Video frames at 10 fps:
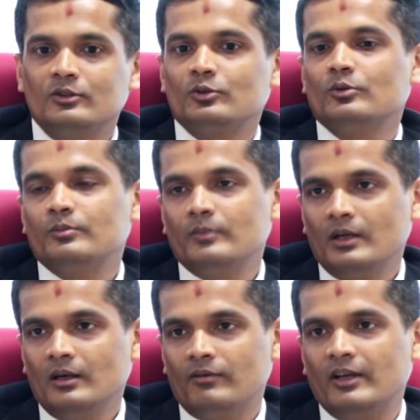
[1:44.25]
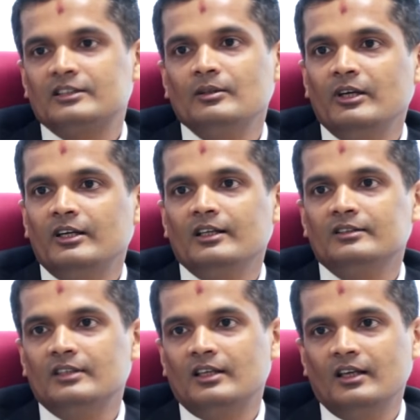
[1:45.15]
So flexibility
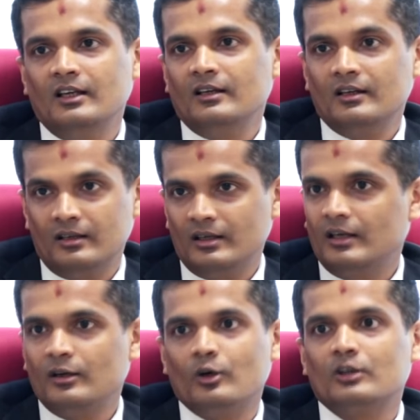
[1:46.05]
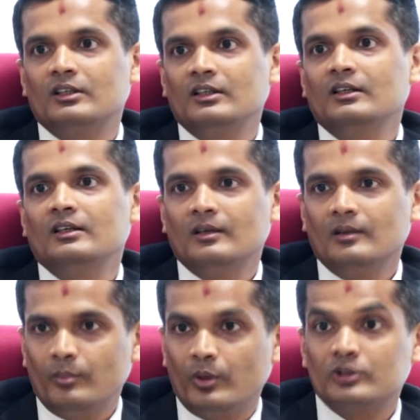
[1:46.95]
is the key and not the
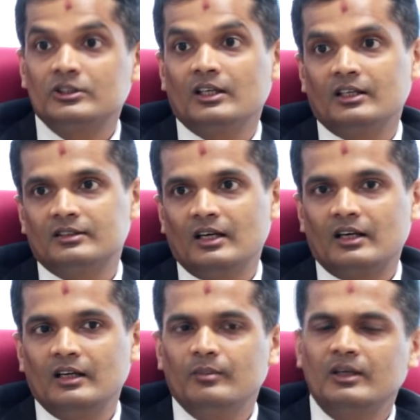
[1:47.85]
posture exactly.